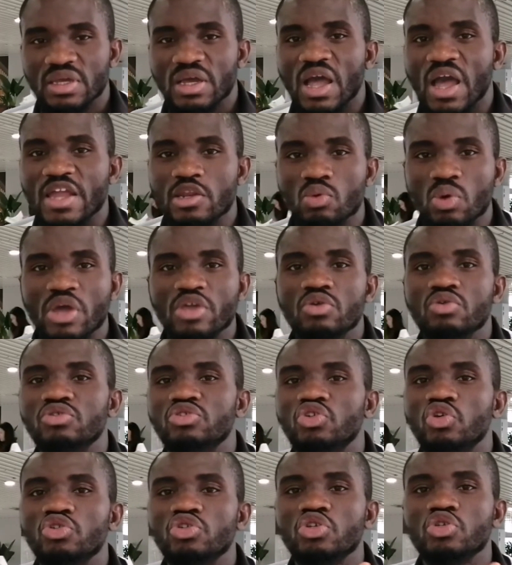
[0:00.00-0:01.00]
and the one you
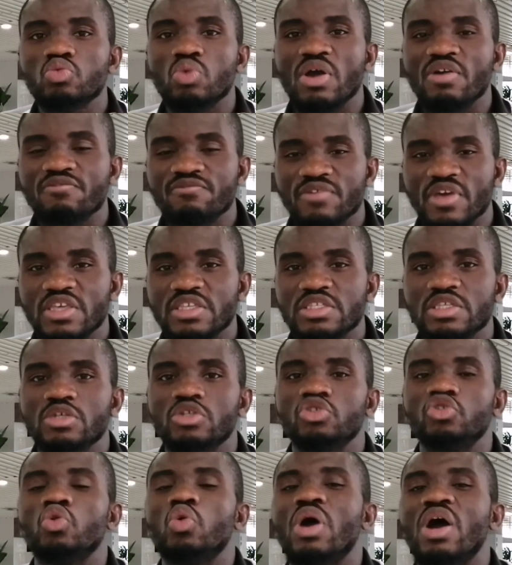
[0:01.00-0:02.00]
introduce one first,
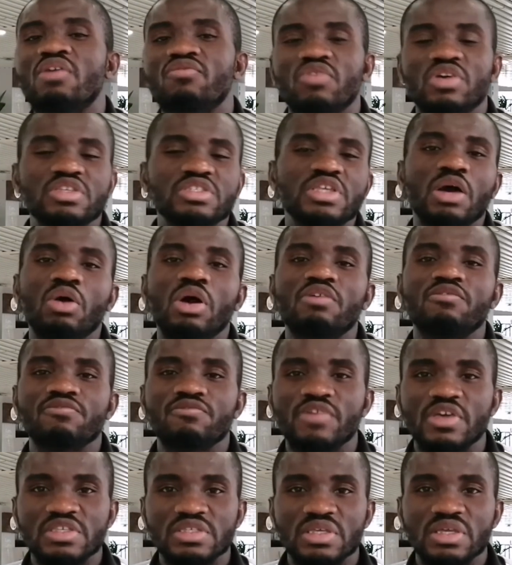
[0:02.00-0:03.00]
you harvest that one
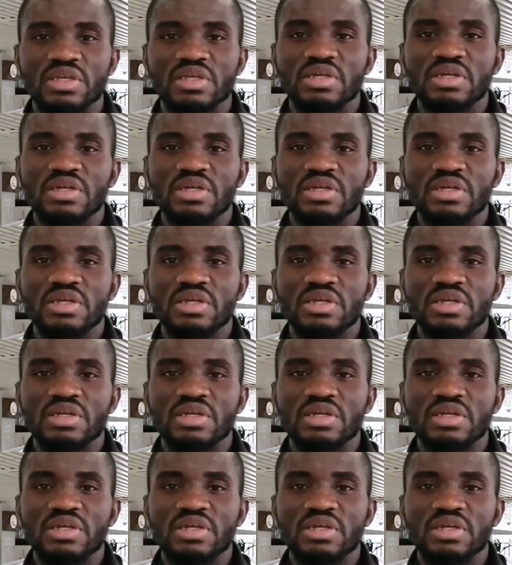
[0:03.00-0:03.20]
first,